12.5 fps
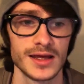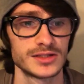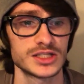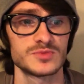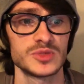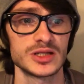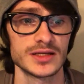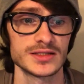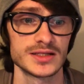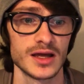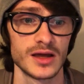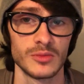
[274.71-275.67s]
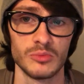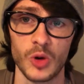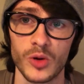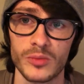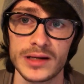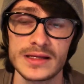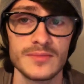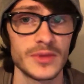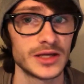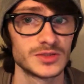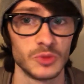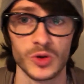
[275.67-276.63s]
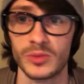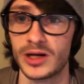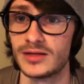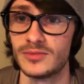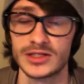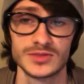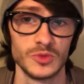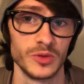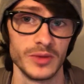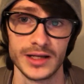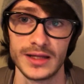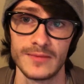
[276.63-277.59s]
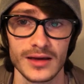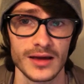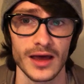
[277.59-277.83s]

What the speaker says: just because more money makes more money makes more money.